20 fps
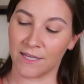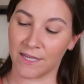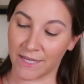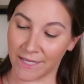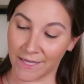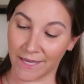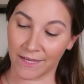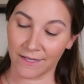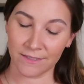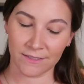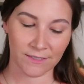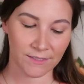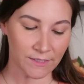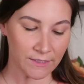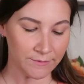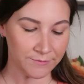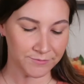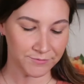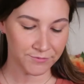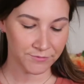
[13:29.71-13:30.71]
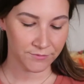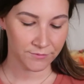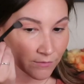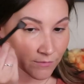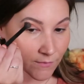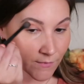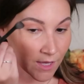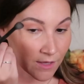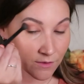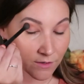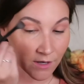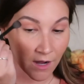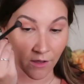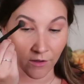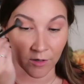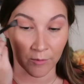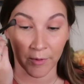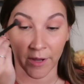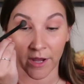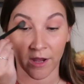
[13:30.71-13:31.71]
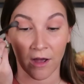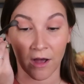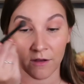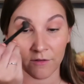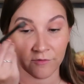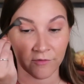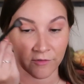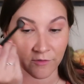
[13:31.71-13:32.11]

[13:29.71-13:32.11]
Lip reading: in case. And the color payoff